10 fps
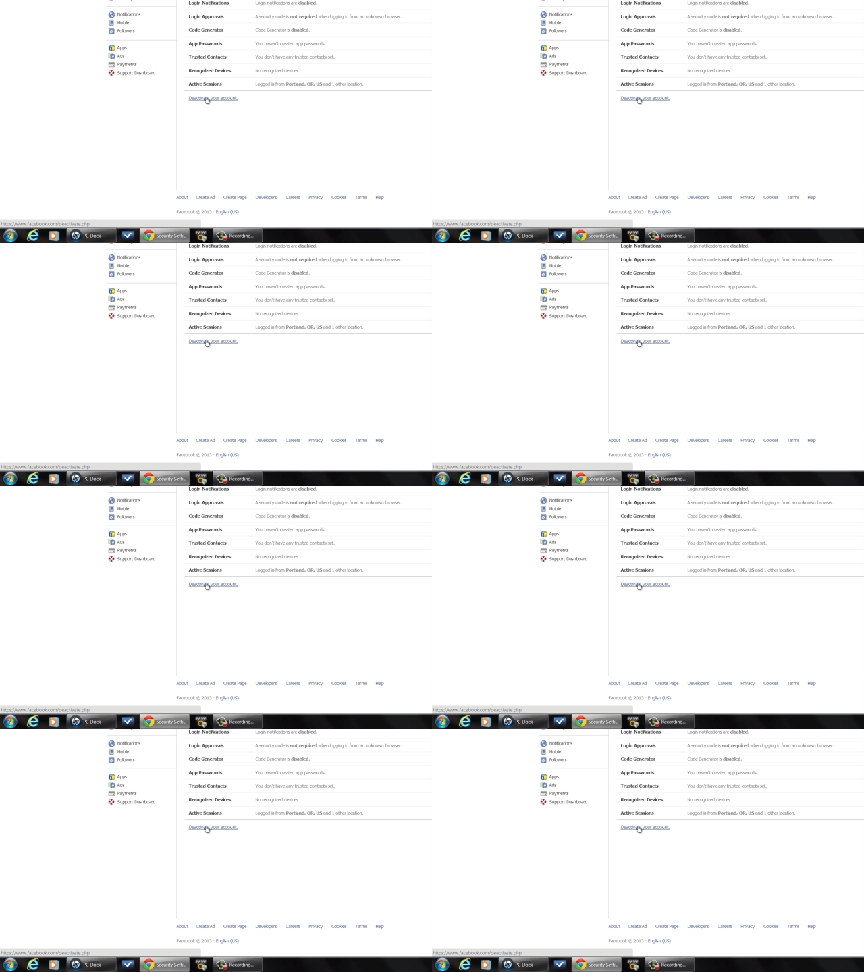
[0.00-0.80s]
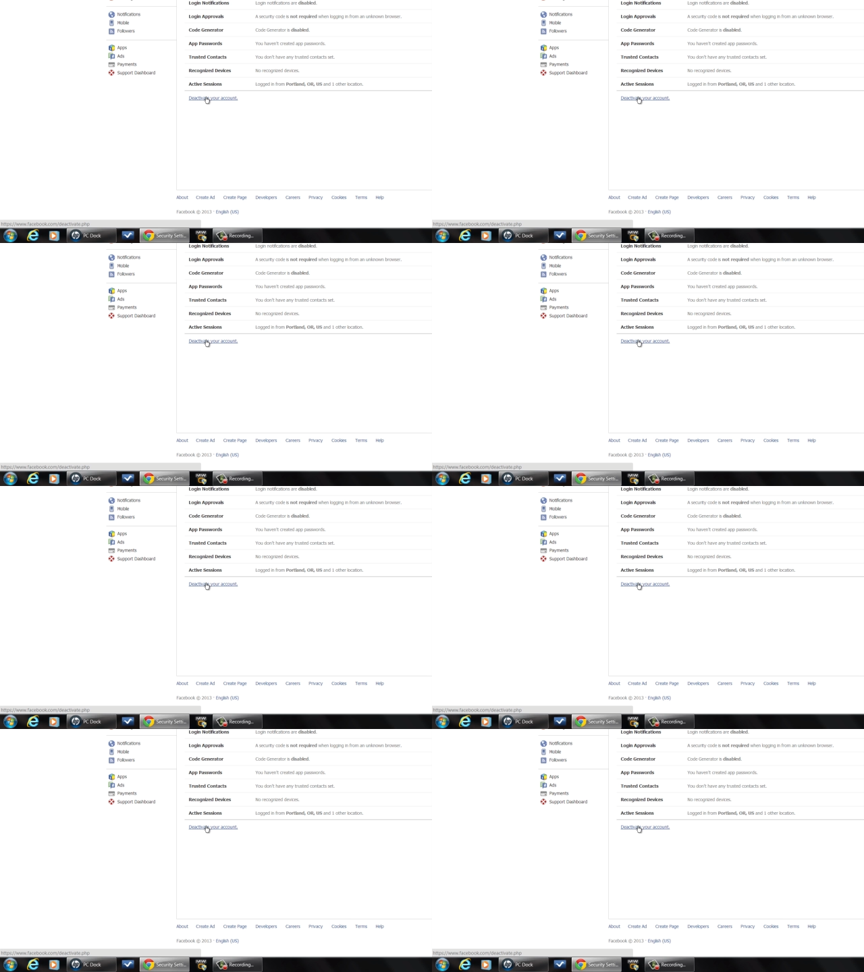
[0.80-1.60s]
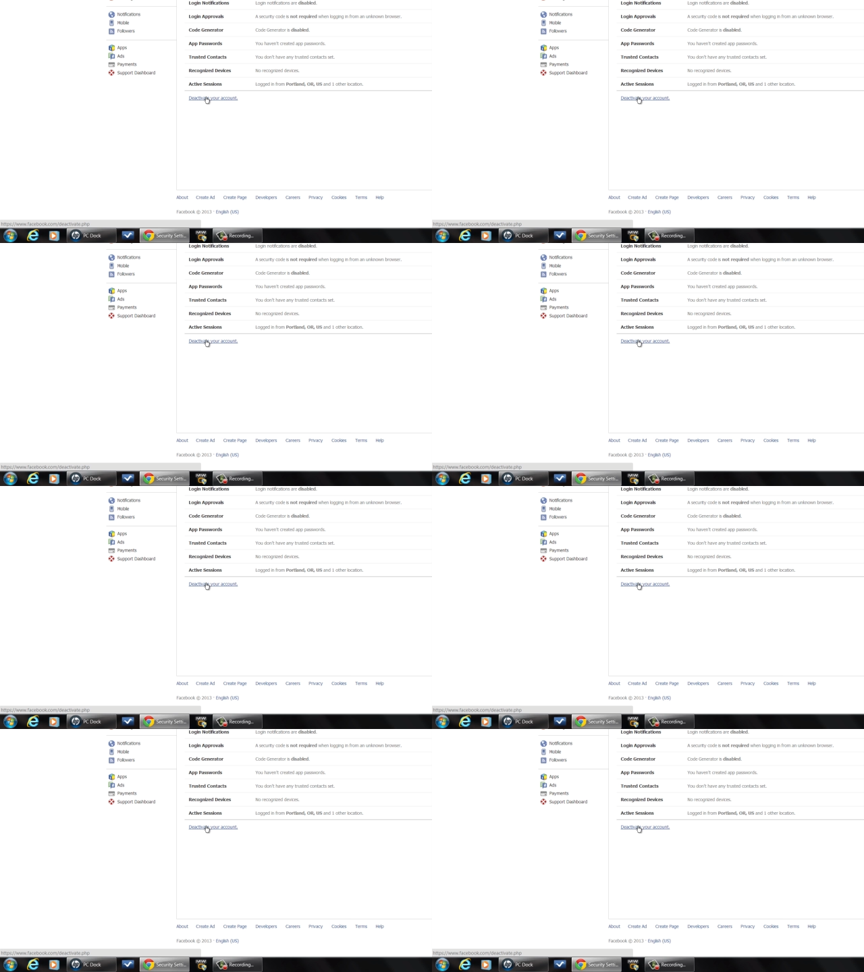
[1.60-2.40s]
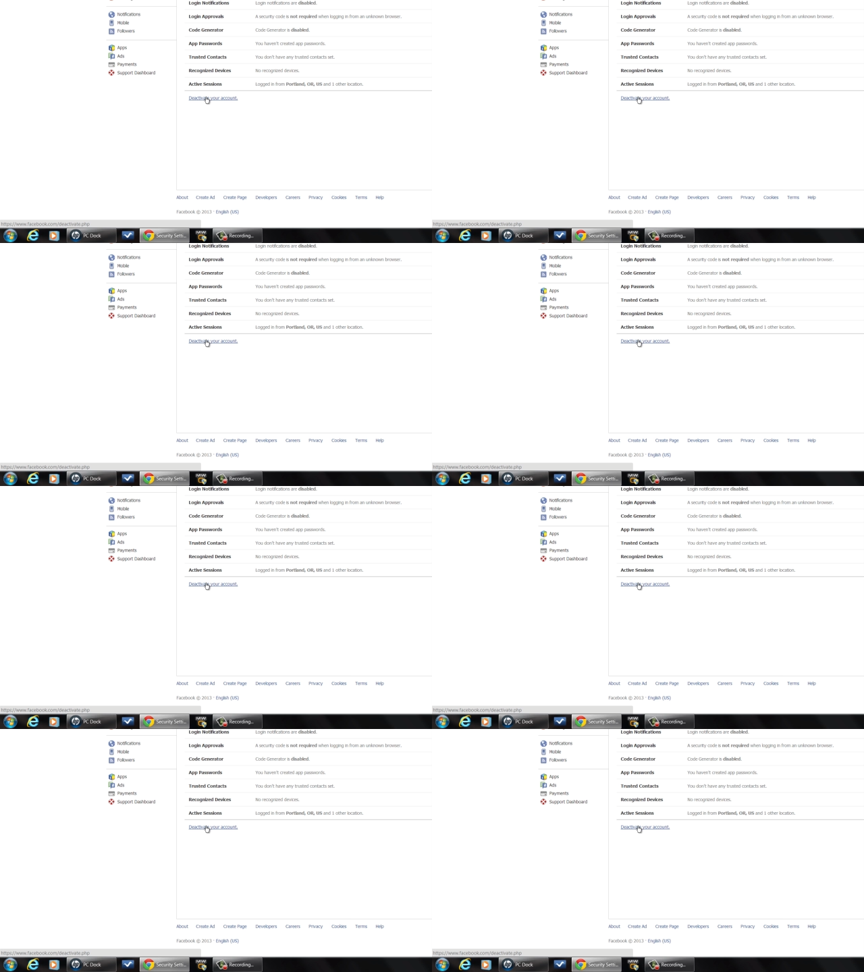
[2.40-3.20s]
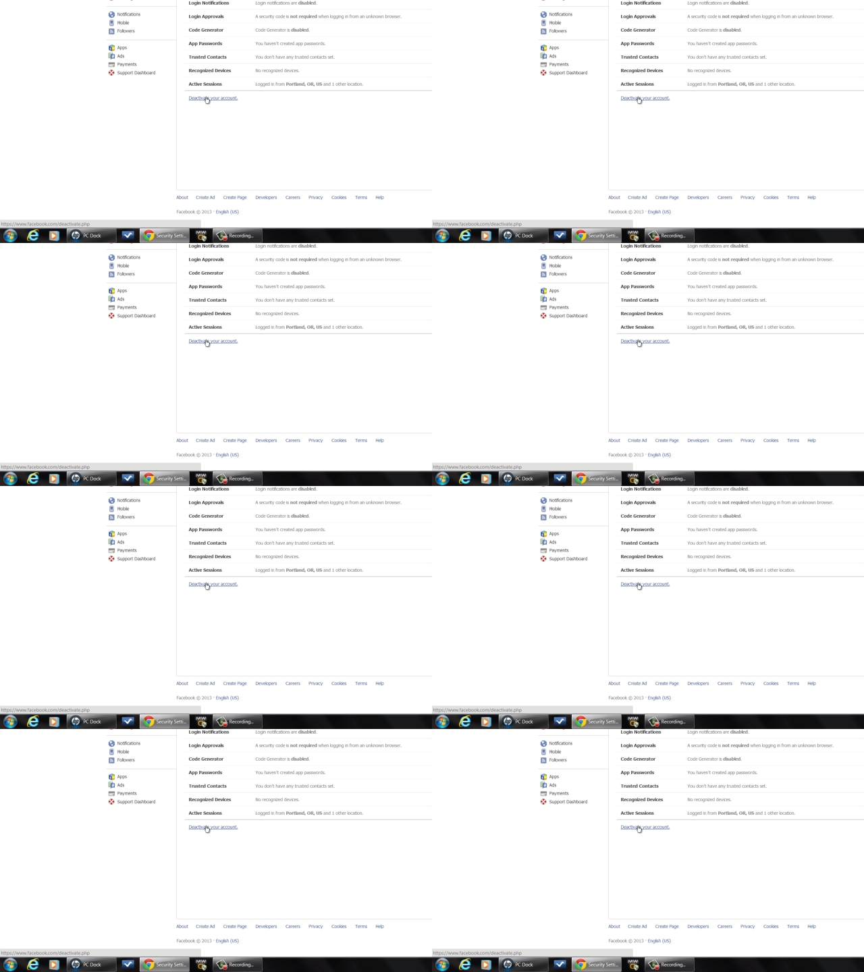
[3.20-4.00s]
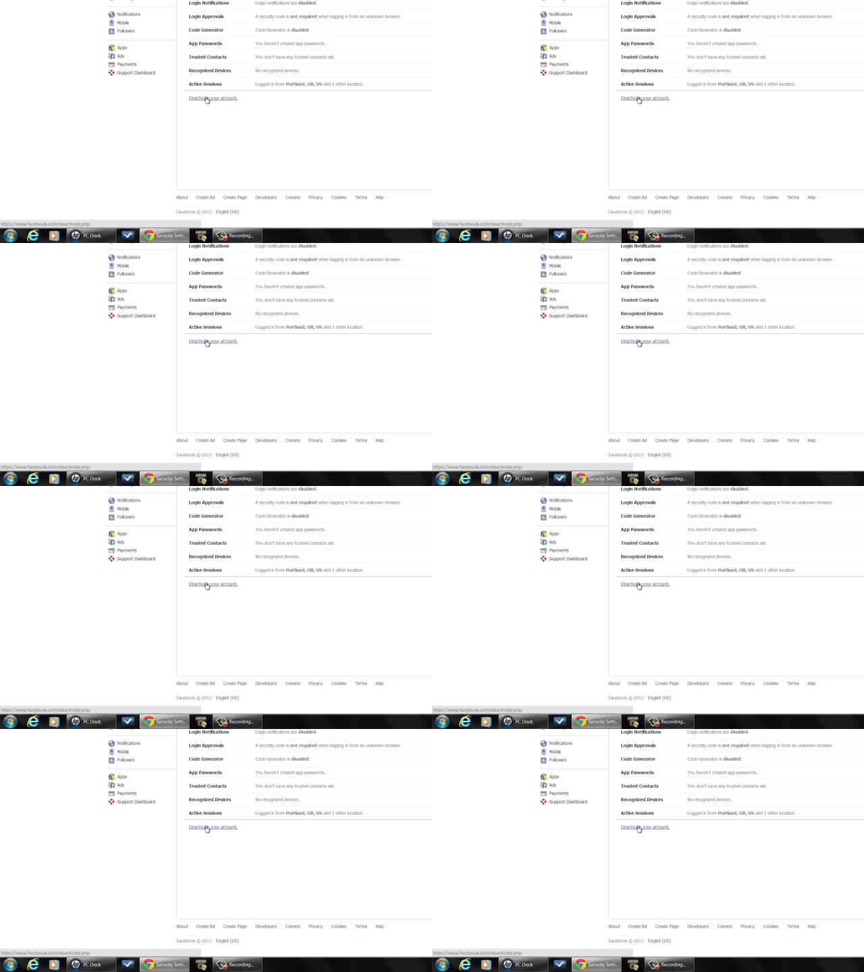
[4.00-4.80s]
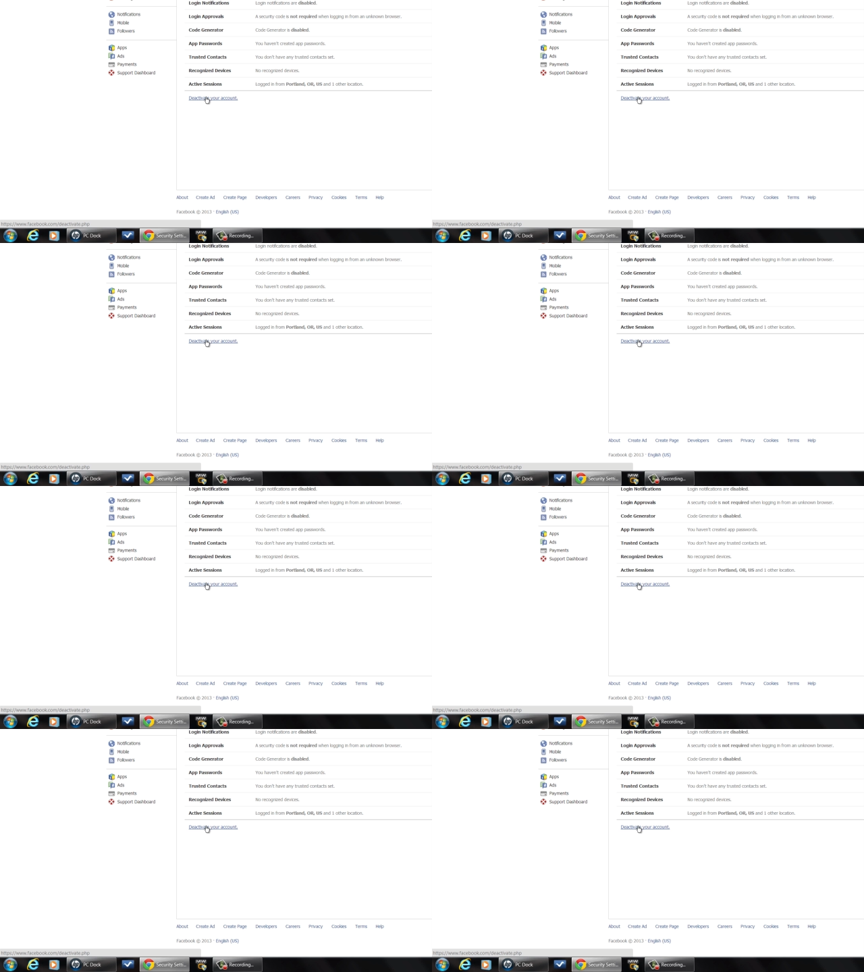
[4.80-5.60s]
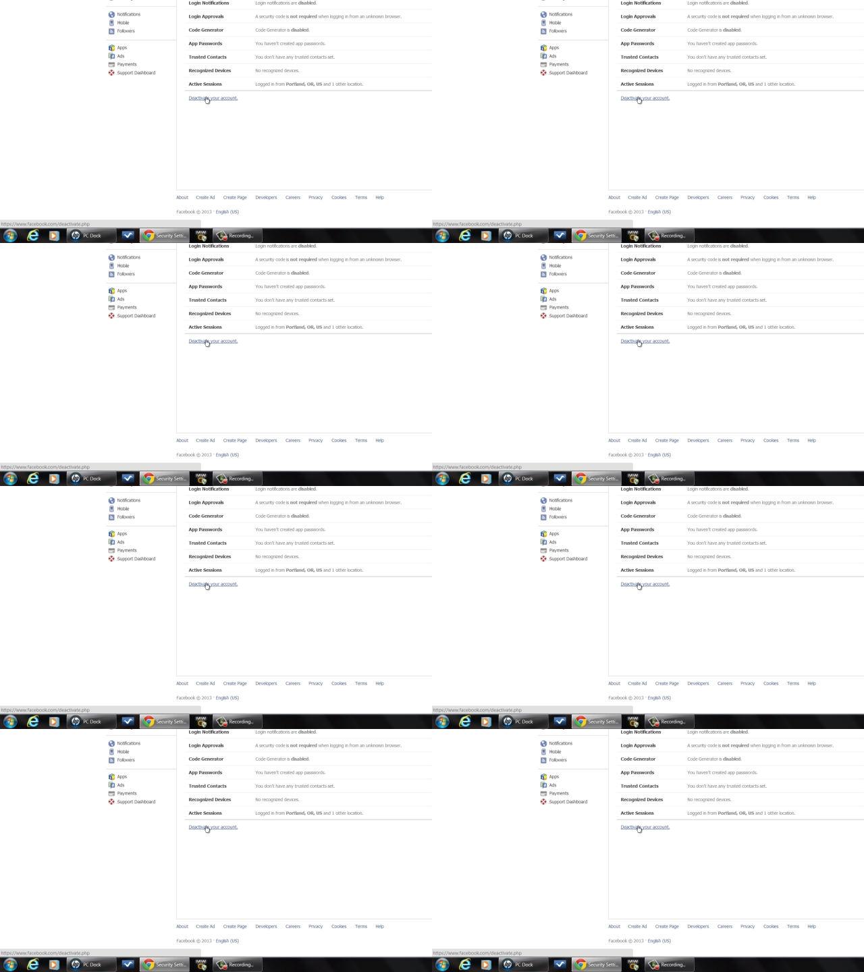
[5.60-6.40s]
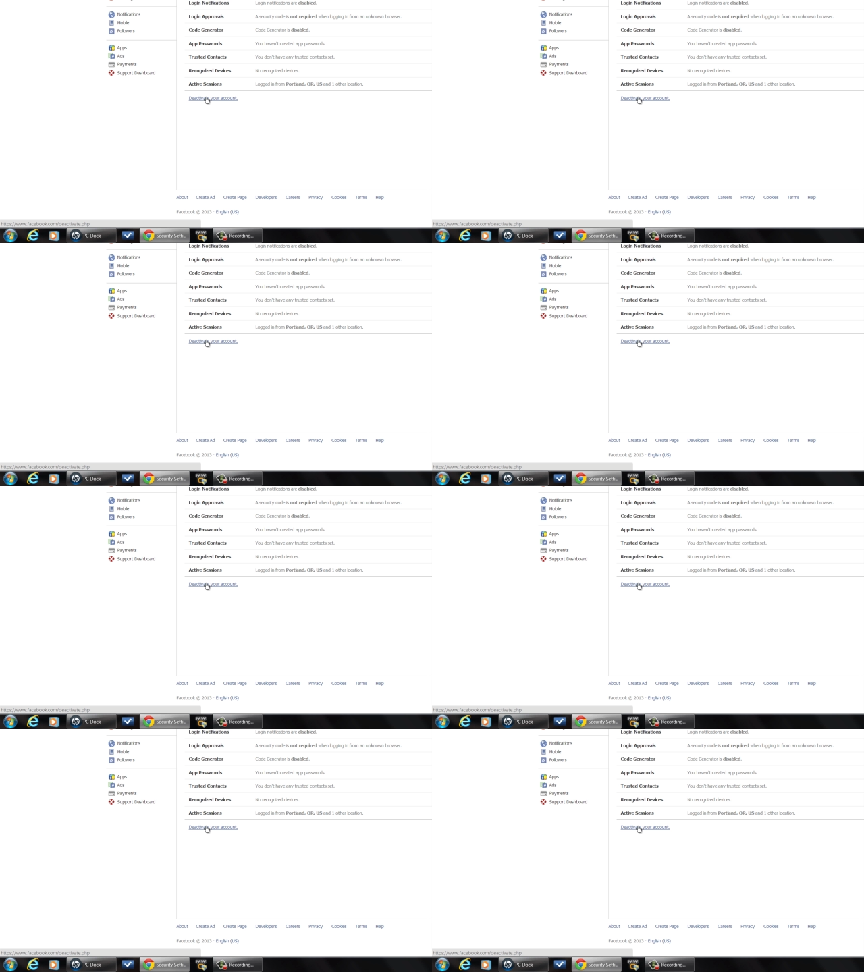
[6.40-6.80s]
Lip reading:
Nobody's mouth can be seen.